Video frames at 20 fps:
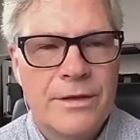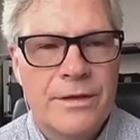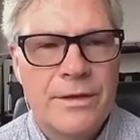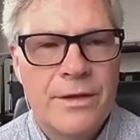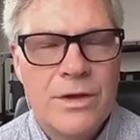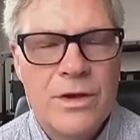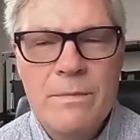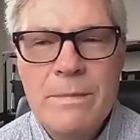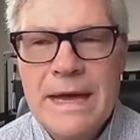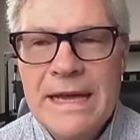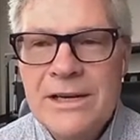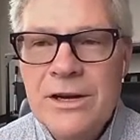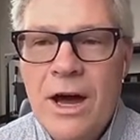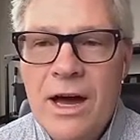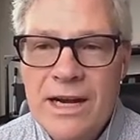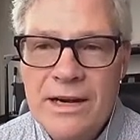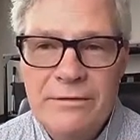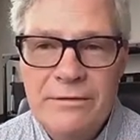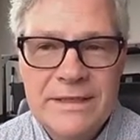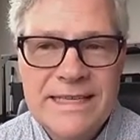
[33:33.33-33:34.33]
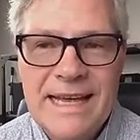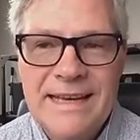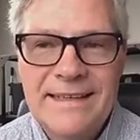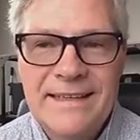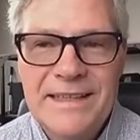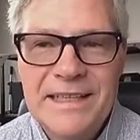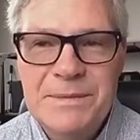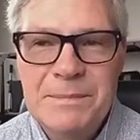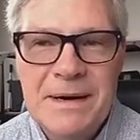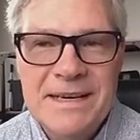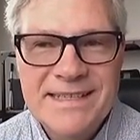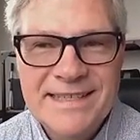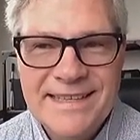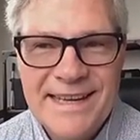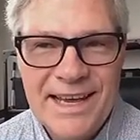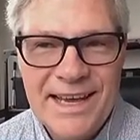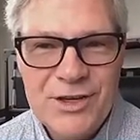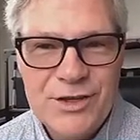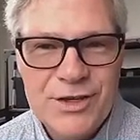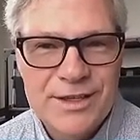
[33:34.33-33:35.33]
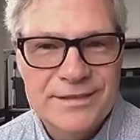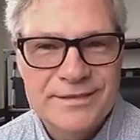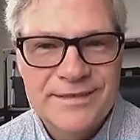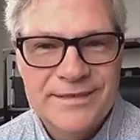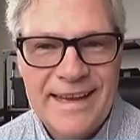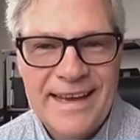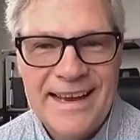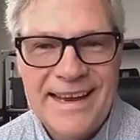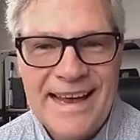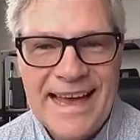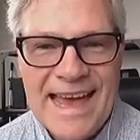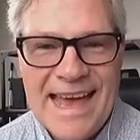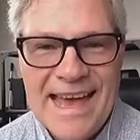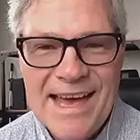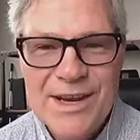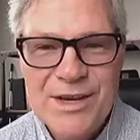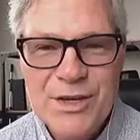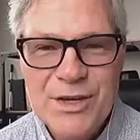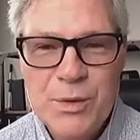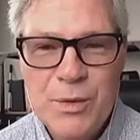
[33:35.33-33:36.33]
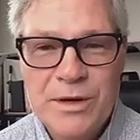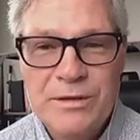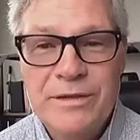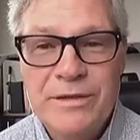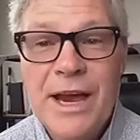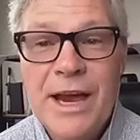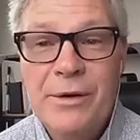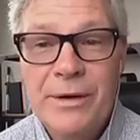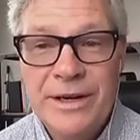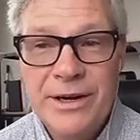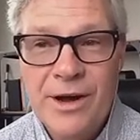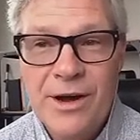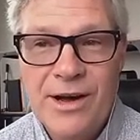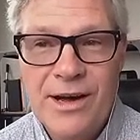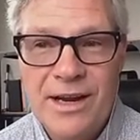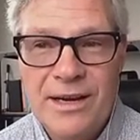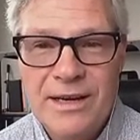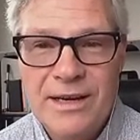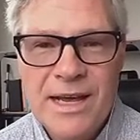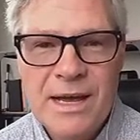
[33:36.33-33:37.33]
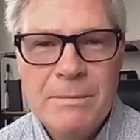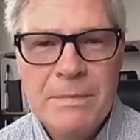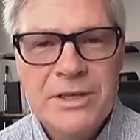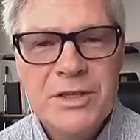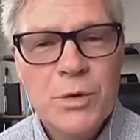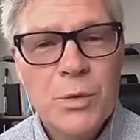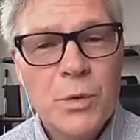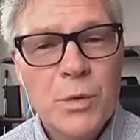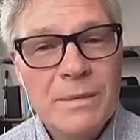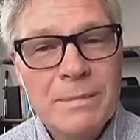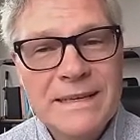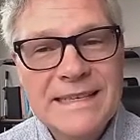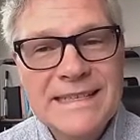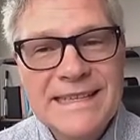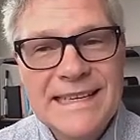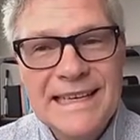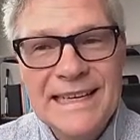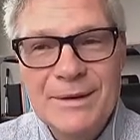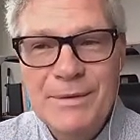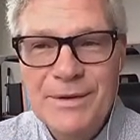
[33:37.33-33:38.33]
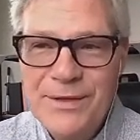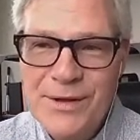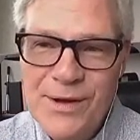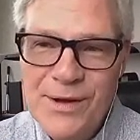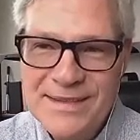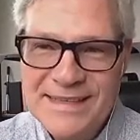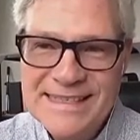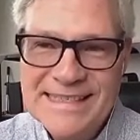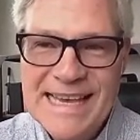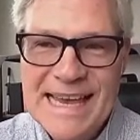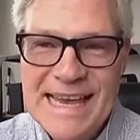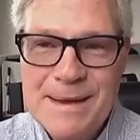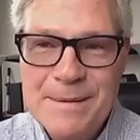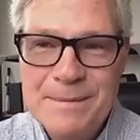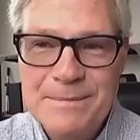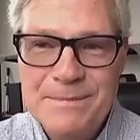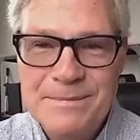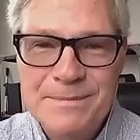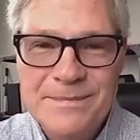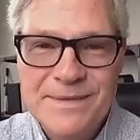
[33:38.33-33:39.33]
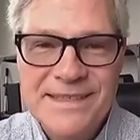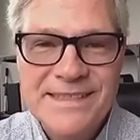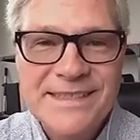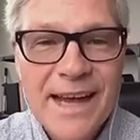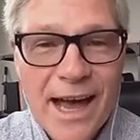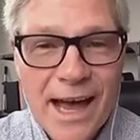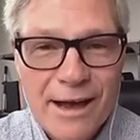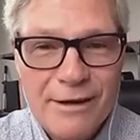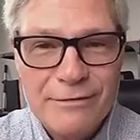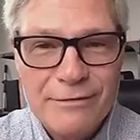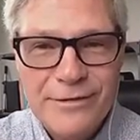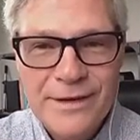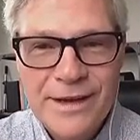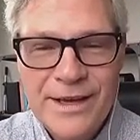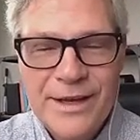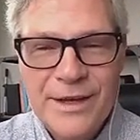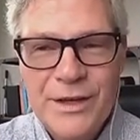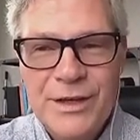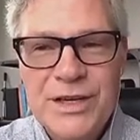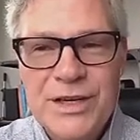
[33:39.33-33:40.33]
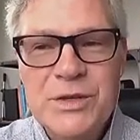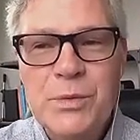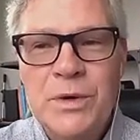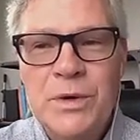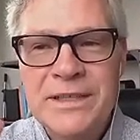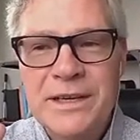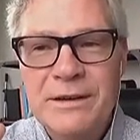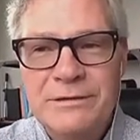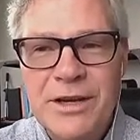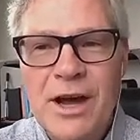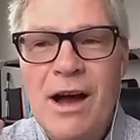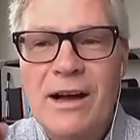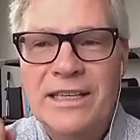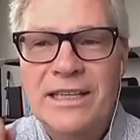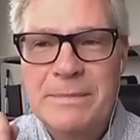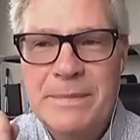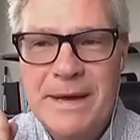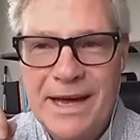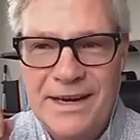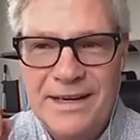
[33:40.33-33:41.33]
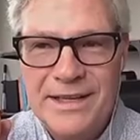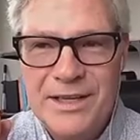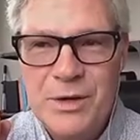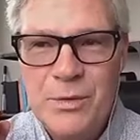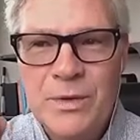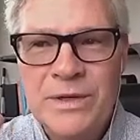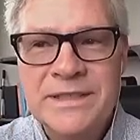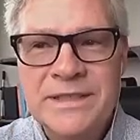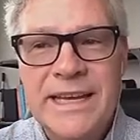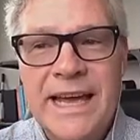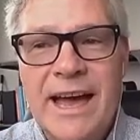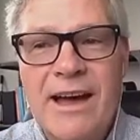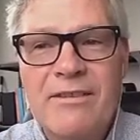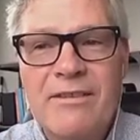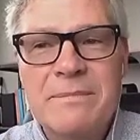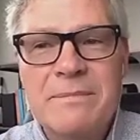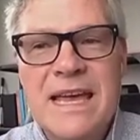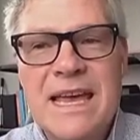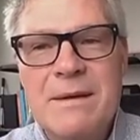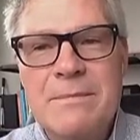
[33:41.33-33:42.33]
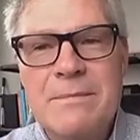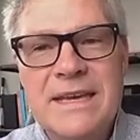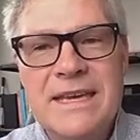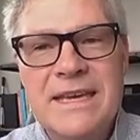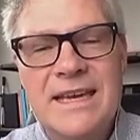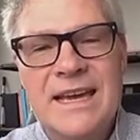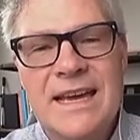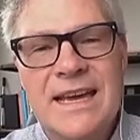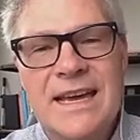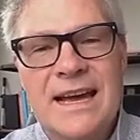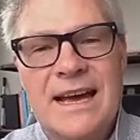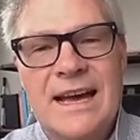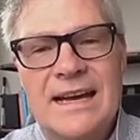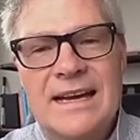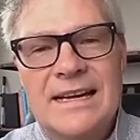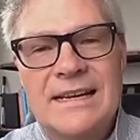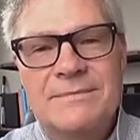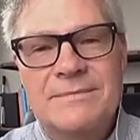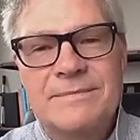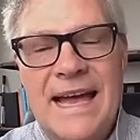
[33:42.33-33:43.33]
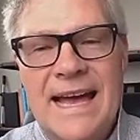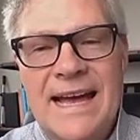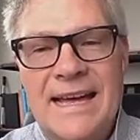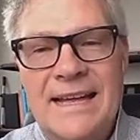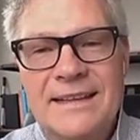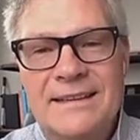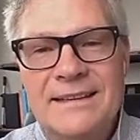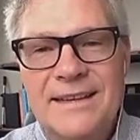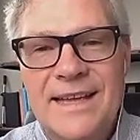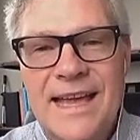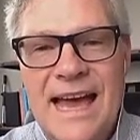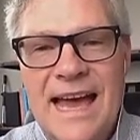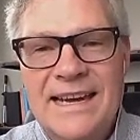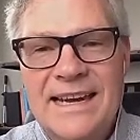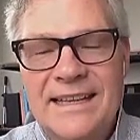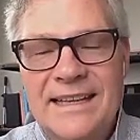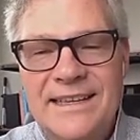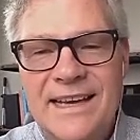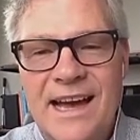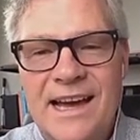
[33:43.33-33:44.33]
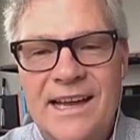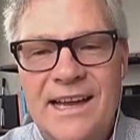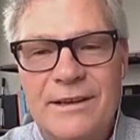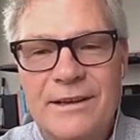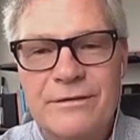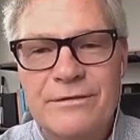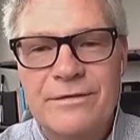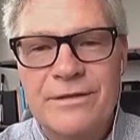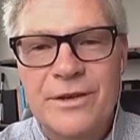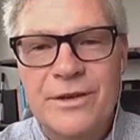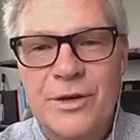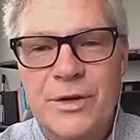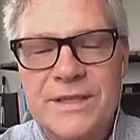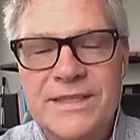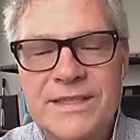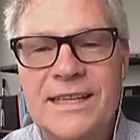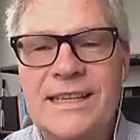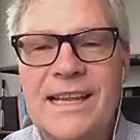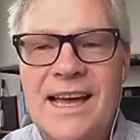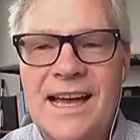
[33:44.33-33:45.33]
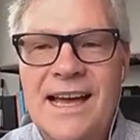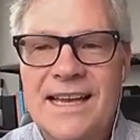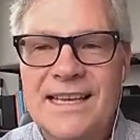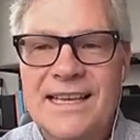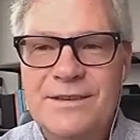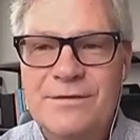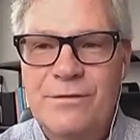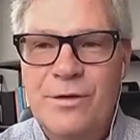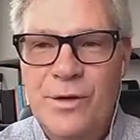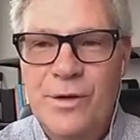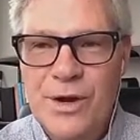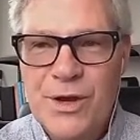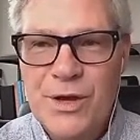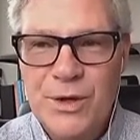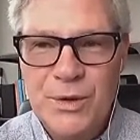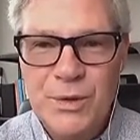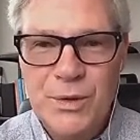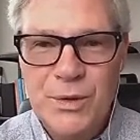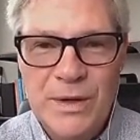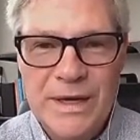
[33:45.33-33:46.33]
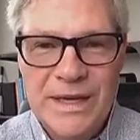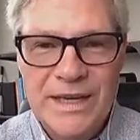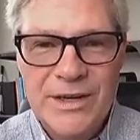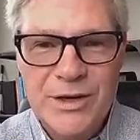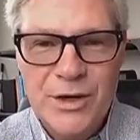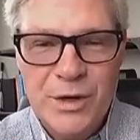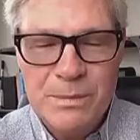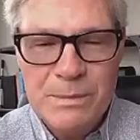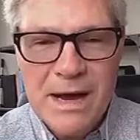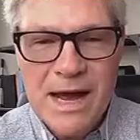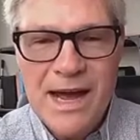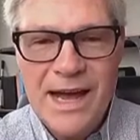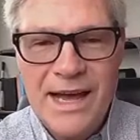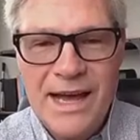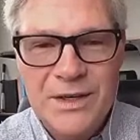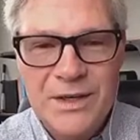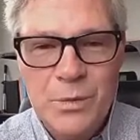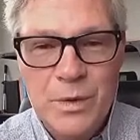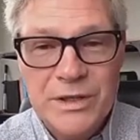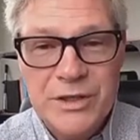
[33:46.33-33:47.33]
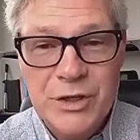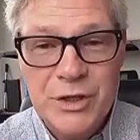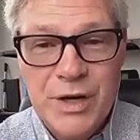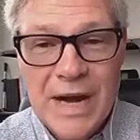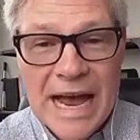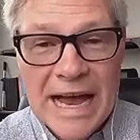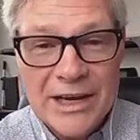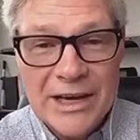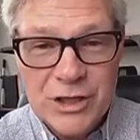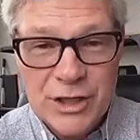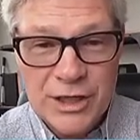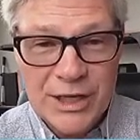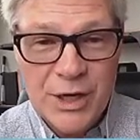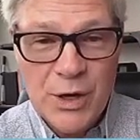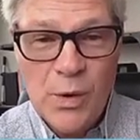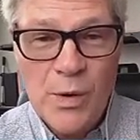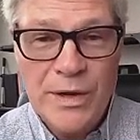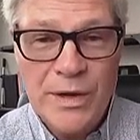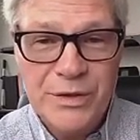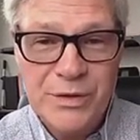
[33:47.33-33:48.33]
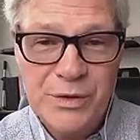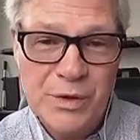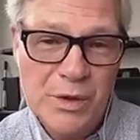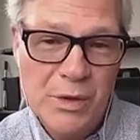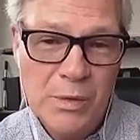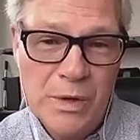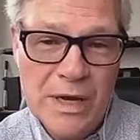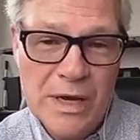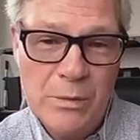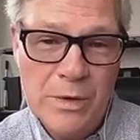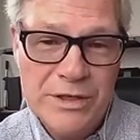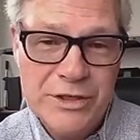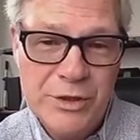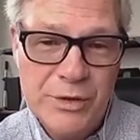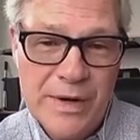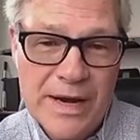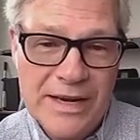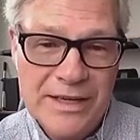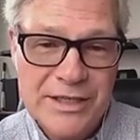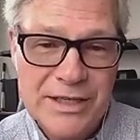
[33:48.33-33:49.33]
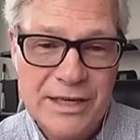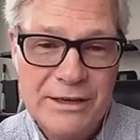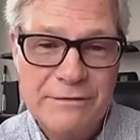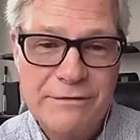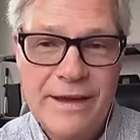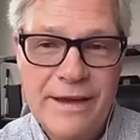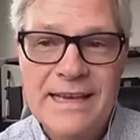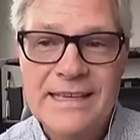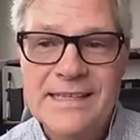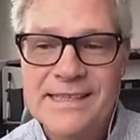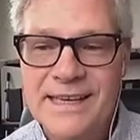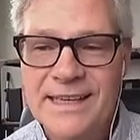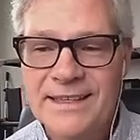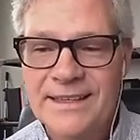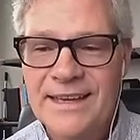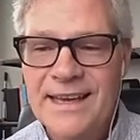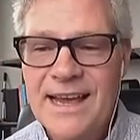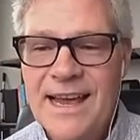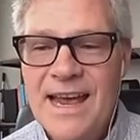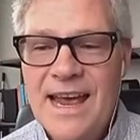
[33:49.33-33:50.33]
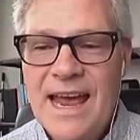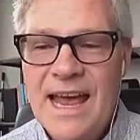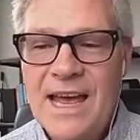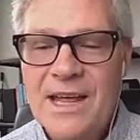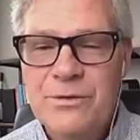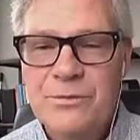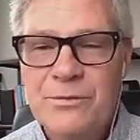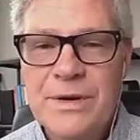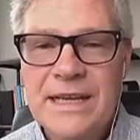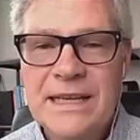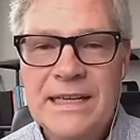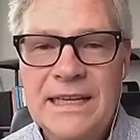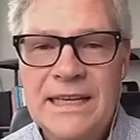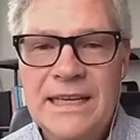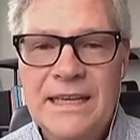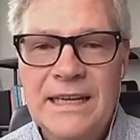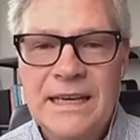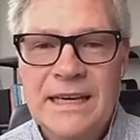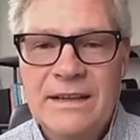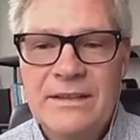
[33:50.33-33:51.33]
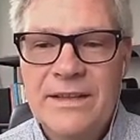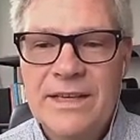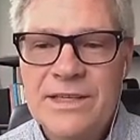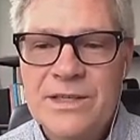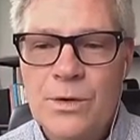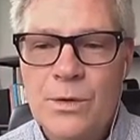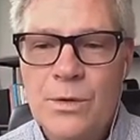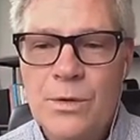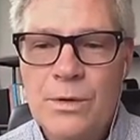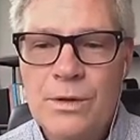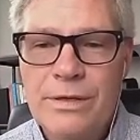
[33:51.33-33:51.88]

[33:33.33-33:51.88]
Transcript: you may not have attended this presentation and you would have carried on, but you would have been dealing with all the same stuff. You just wouldn't have talked about it. You wouldn't have maybe had it kind of crystallized for you in your mind what you're actually going through and what you're actually facing. And really, this whole